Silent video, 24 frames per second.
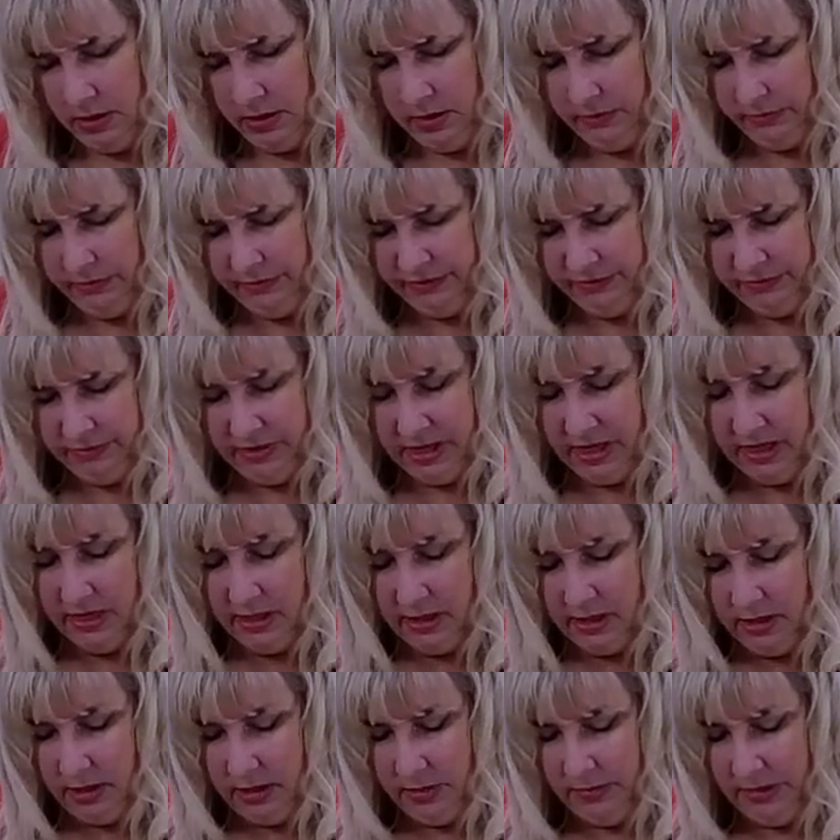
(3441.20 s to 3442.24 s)
which make
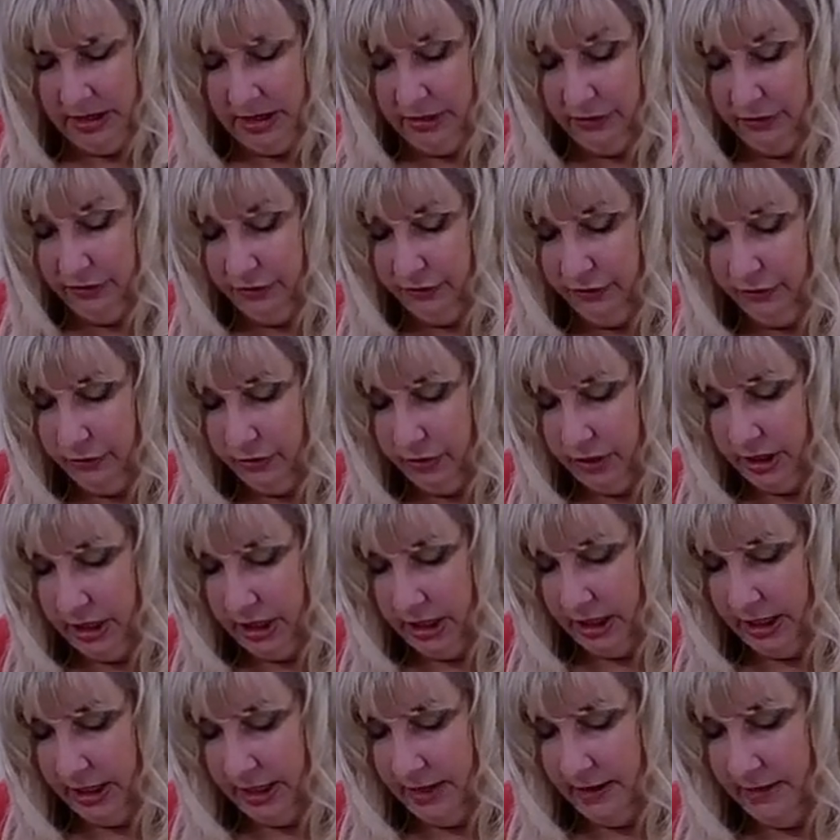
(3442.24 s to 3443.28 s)
them
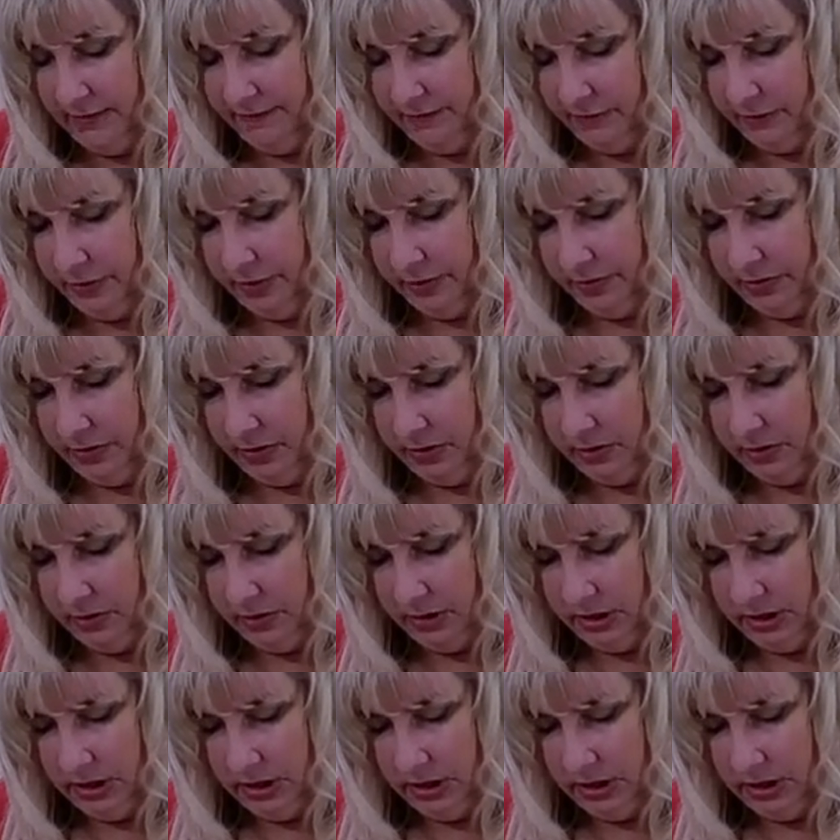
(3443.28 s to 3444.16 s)
extraordinarily affordable